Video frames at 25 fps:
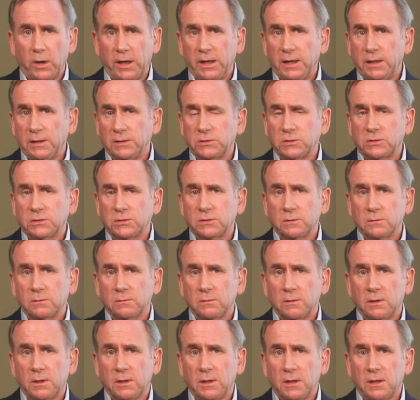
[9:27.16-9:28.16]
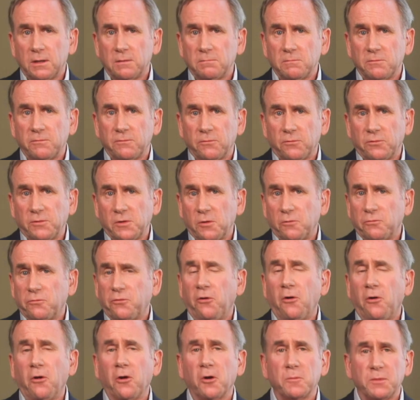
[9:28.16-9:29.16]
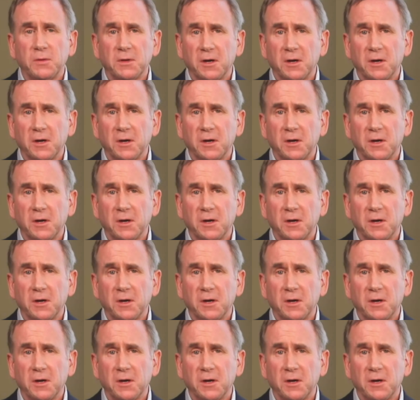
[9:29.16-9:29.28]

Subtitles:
ways far